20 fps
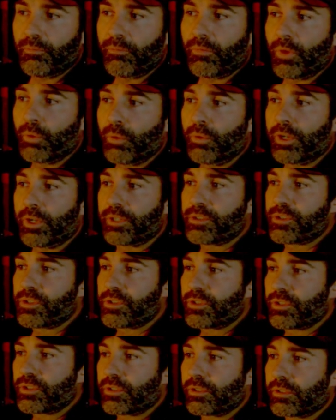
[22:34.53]

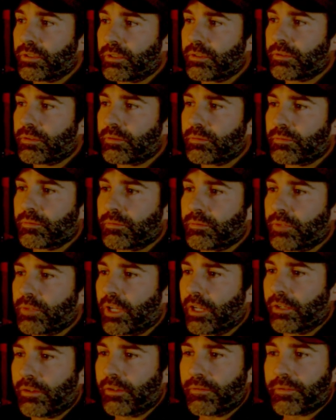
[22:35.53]
which I
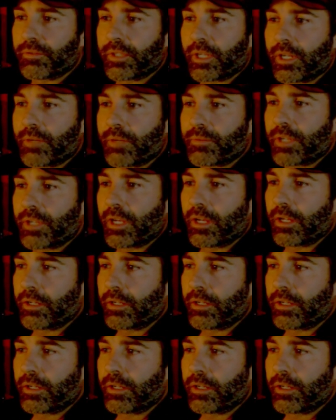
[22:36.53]
don't even think I've got.